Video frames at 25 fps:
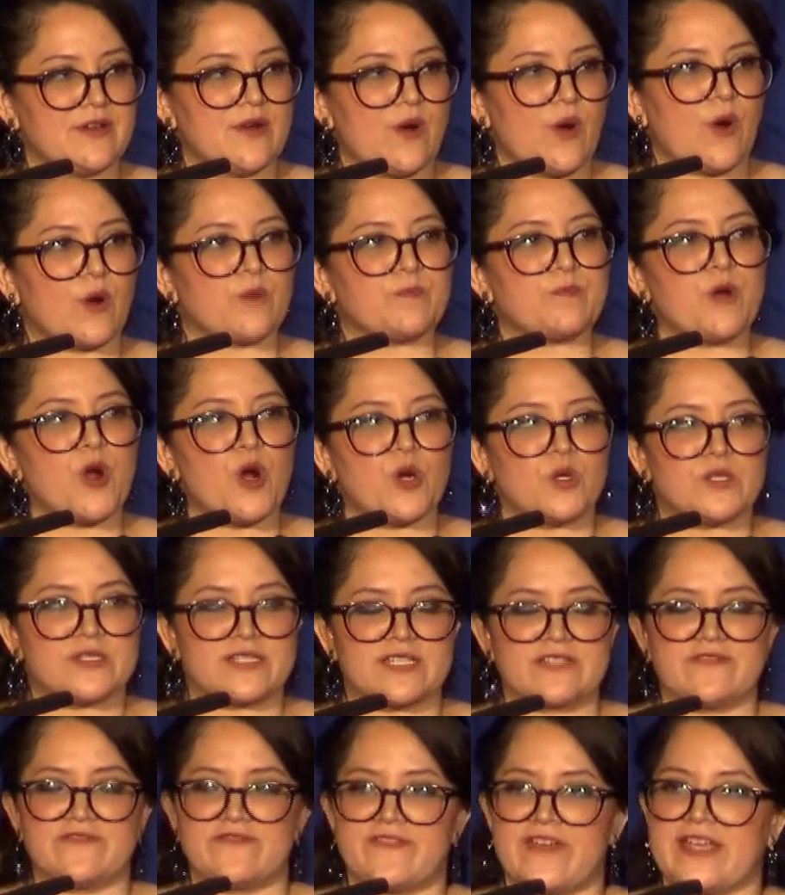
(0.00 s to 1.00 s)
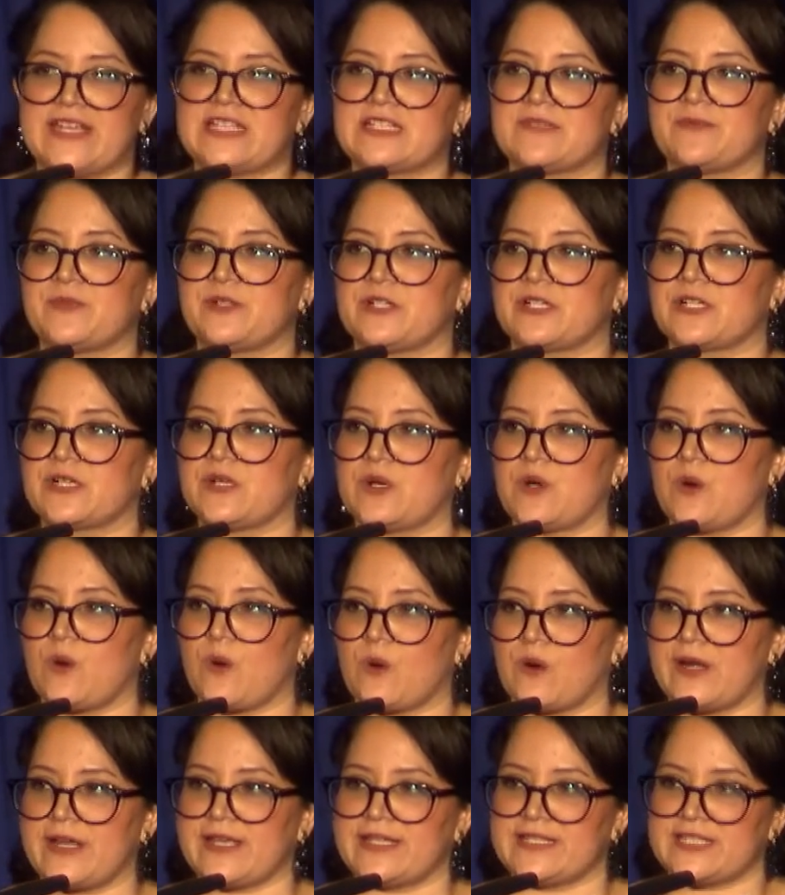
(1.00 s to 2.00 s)
or post on Facebook
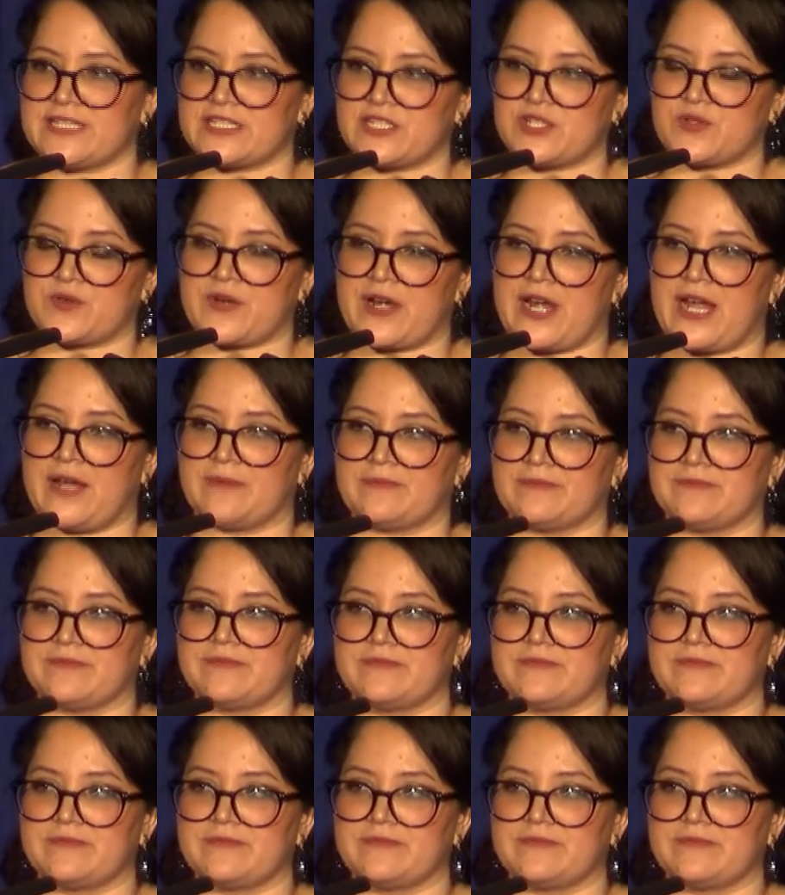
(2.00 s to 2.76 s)
or Instagram,